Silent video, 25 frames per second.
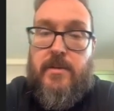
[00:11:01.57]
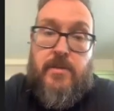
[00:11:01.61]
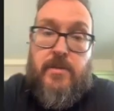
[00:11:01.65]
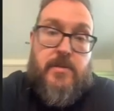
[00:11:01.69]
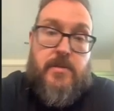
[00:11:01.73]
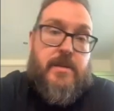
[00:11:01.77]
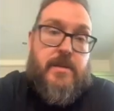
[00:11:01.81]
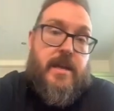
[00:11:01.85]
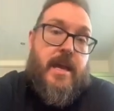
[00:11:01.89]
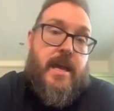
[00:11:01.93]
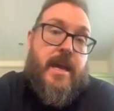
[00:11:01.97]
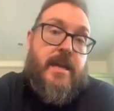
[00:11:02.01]

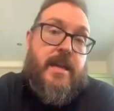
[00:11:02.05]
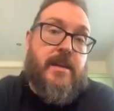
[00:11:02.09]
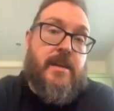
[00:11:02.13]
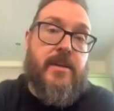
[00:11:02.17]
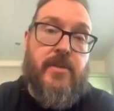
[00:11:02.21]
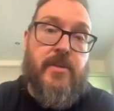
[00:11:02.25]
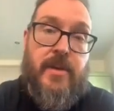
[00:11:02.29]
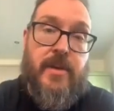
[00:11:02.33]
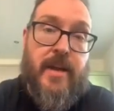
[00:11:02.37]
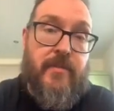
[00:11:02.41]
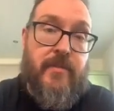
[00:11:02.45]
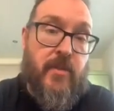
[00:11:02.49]
Because you
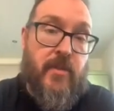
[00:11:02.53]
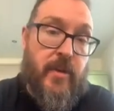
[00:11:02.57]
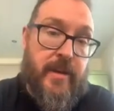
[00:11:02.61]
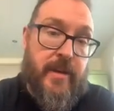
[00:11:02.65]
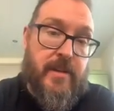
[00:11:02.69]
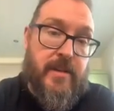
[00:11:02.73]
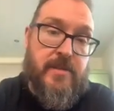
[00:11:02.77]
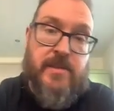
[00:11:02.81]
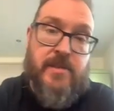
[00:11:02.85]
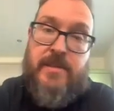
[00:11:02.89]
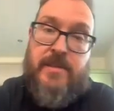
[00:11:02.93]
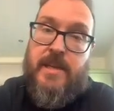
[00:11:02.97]
could have, like,
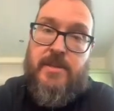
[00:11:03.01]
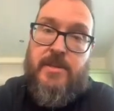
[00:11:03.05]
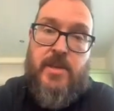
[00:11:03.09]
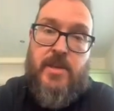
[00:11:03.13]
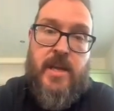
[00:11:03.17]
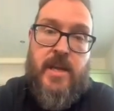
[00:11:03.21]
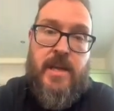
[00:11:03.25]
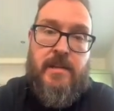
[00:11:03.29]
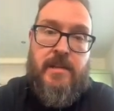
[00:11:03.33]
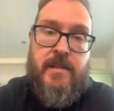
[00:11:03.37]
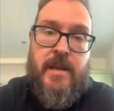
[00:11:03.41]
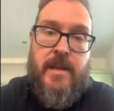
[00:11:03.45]
as I said,
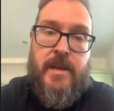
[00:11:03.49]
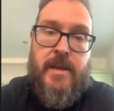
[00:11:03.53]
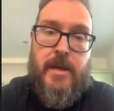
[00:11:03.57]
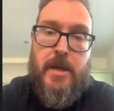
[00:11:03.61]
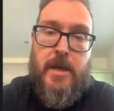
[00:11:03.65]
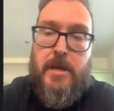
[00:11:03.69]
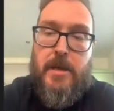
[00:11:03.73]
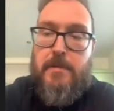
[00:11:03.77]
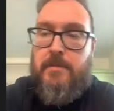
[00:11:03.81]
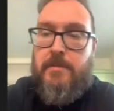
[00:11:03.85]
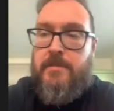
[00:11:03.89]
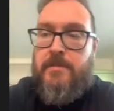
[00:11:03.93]
yeah, there you
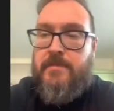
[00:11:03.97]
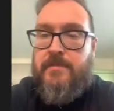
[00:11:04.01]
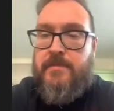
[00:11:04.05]
go.